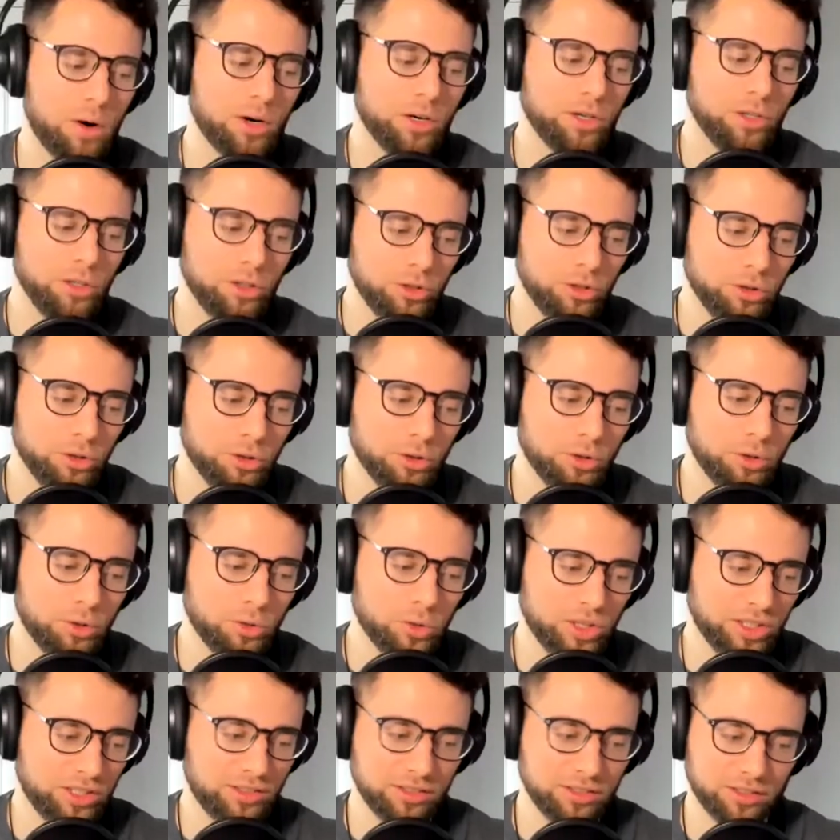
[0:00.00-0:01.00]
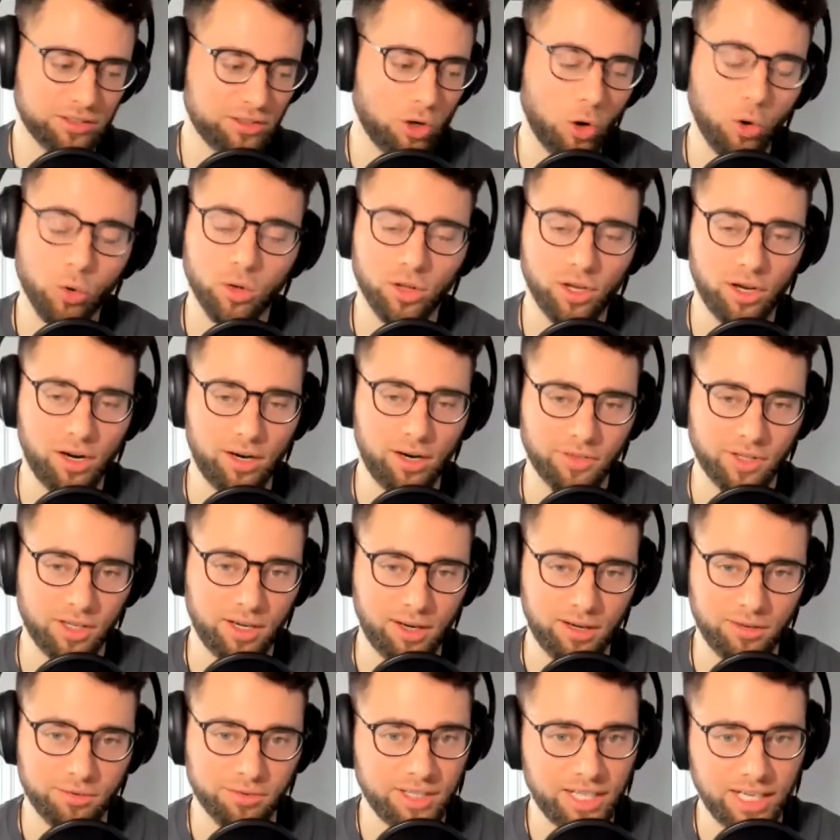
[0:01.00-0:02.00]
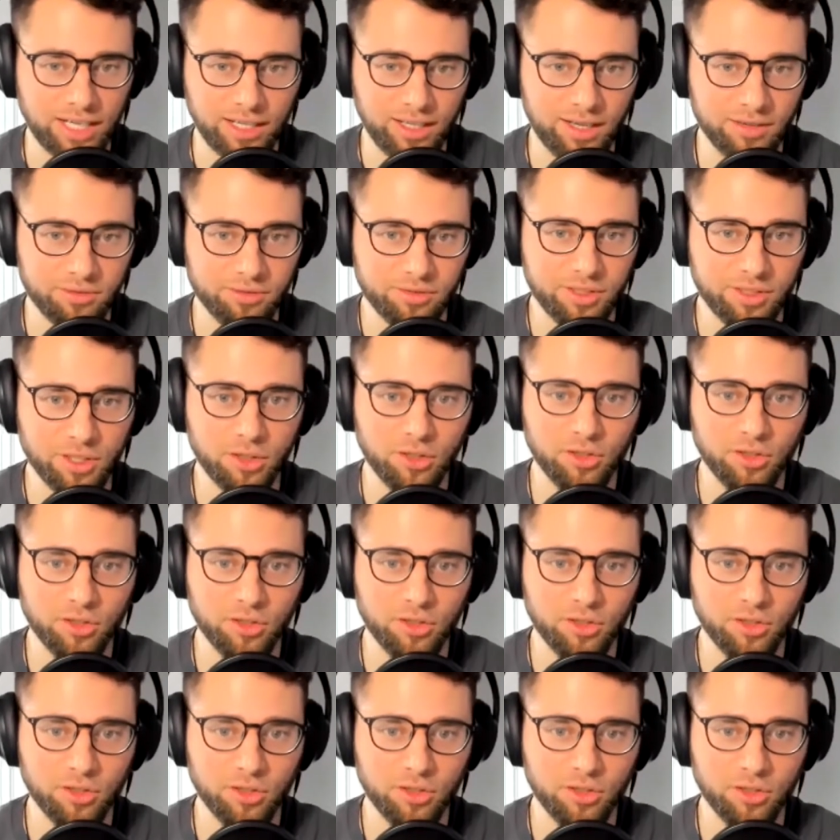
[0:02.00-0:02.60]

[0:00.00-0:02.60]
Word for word: you, this is totally off the cuff and out of left field,